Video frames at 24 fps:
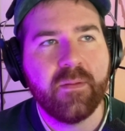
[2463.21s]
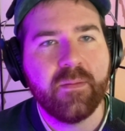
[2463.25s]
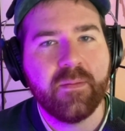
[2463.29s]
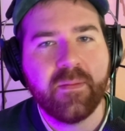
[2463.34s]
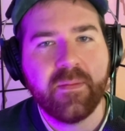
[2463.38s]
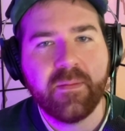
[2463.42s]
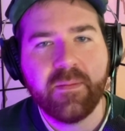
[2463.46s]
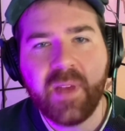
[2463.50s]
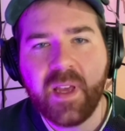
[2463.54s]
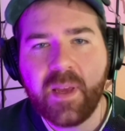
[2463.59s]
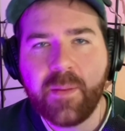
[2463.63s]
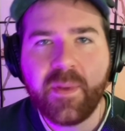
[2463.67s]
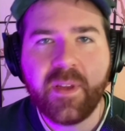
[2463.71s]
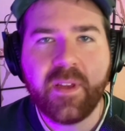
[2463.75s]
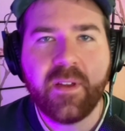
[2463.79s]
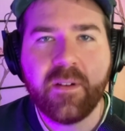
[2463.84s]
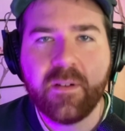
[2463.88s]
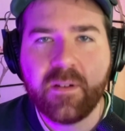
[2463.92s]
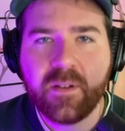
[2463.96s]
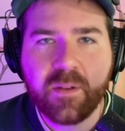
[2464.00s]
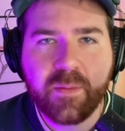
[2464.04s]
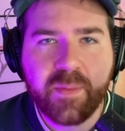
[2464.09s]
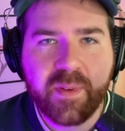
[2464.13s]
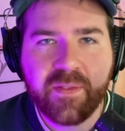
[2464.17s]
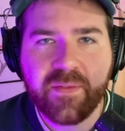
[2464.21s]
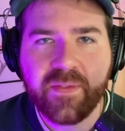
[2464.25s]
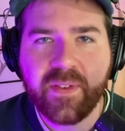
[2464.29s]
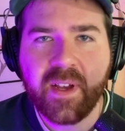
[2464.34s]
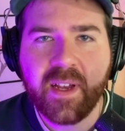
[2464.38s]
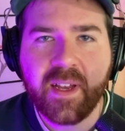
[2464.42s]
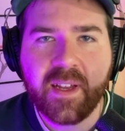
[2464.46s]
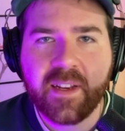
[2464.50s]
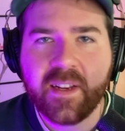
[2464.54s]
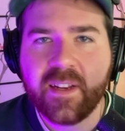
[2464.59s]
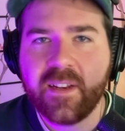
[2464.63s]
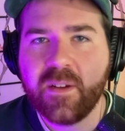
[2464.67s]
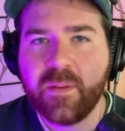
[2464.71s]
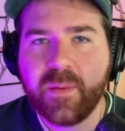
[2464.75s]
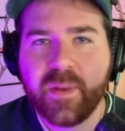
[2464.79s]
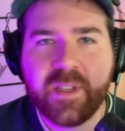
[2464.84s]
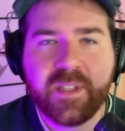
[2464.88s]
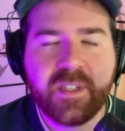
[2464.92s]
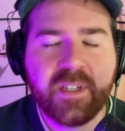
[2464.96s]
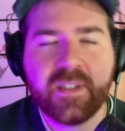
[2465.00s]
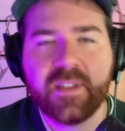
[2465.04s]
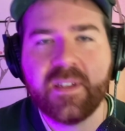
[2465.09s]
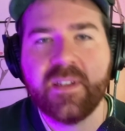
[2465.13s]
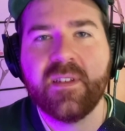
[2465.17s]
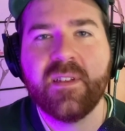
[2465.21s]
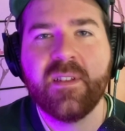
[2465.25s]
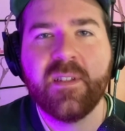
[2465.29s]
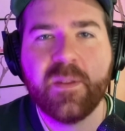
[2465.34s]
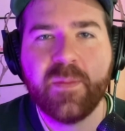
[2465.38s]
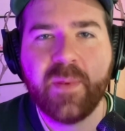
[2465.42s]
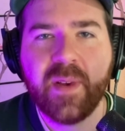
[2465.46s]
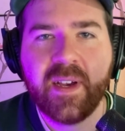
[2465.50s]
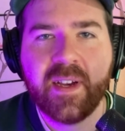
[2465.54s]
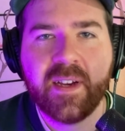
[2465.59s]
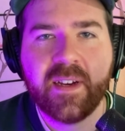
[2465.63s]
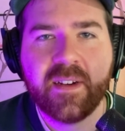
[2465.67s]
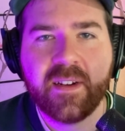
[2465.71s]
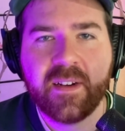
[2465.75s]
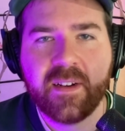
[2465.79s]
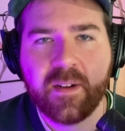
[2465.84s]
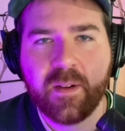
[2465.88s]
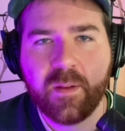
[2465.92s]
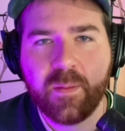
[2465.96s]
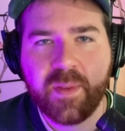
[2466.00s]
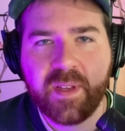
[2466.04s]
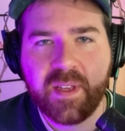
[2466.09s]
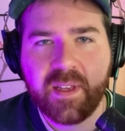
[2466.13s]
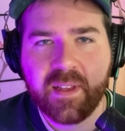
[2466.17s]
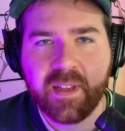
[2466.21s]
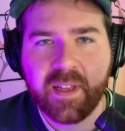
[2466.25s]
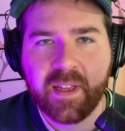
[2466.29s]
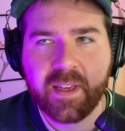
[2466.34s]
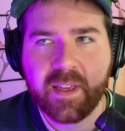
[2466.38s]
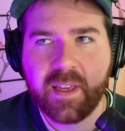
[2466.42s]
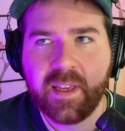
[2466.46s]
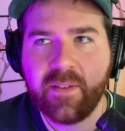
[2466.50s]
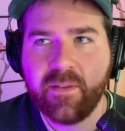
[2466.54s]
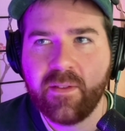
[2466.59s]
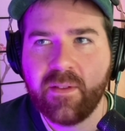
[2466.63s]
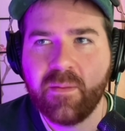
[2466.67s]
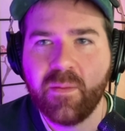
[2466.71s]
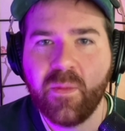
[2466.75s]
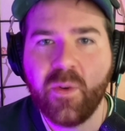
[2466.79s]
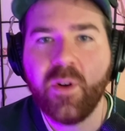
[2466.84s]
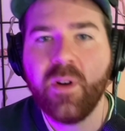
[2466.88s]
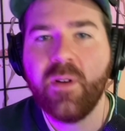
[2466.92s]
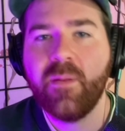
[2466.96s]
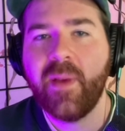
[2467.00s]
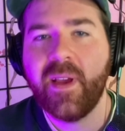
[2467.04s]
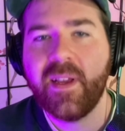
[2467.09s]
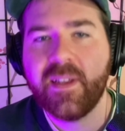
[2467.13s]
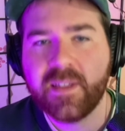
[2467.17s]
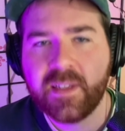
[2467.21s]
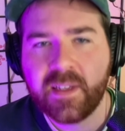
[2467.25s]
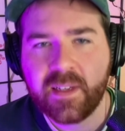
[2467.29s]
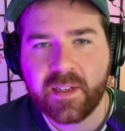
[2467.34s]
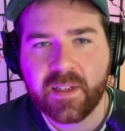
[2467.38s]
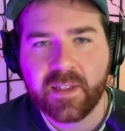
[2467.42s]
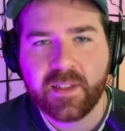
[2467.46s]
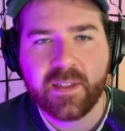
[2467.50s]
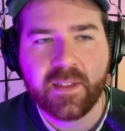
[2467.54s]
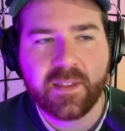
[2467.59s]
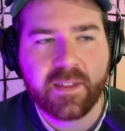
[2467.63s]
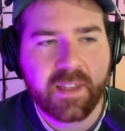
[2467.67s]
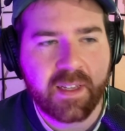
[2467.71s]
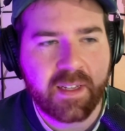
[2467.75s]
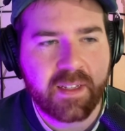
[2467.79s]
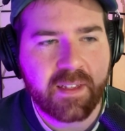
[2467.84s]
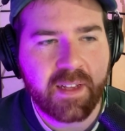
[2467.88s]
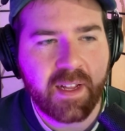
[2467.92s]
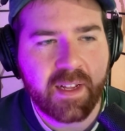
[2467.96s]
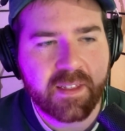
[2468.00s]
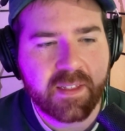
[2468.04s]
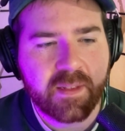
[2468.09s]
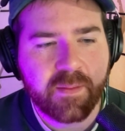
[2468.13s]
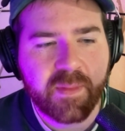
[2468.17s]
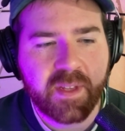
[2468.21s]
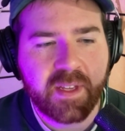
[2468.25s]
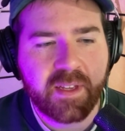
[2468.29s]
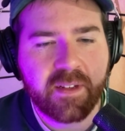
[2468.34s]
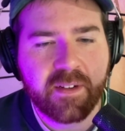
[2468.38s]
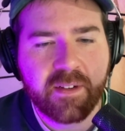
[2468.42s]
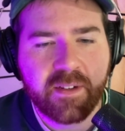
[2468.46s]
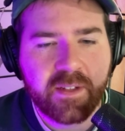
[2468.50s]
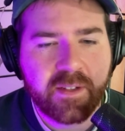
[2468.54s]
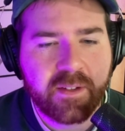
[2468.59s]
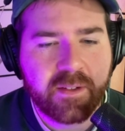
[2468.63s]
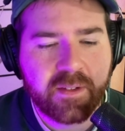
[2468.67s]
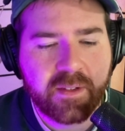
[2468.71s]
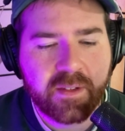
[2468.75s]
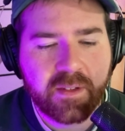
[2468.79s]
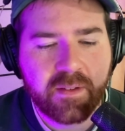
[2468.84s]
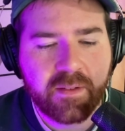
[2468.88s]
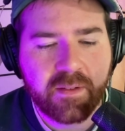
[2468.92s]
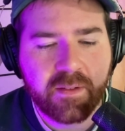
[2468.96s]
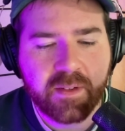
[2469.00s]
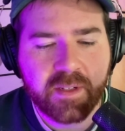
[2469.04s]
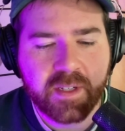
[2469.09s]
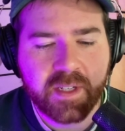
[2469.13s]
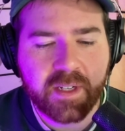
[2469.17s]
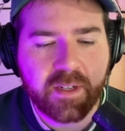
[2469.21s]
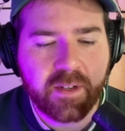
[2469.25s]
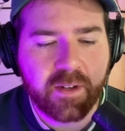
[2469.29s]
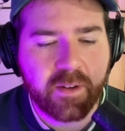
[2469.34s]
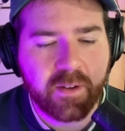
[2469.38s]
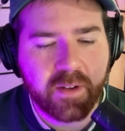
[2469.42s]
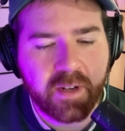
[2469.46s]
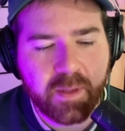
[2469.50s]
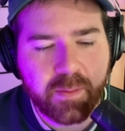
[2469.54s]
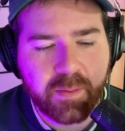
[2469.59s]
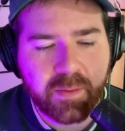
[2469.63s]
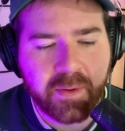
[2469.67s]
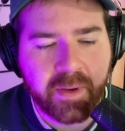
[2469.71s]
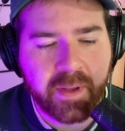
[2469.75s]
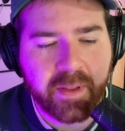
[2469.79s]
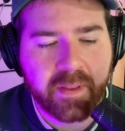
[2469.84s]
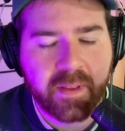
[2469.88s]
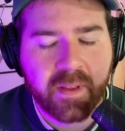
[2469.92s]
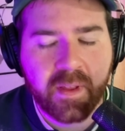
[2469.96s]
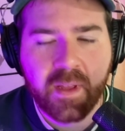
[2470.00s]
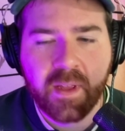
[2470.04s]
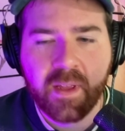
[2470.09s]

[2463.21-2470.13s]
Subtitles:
maybe you'll be fine and you'll be just as inspired, and it'll be like even more amazing because it's like not something you're used to or didn't grow up with.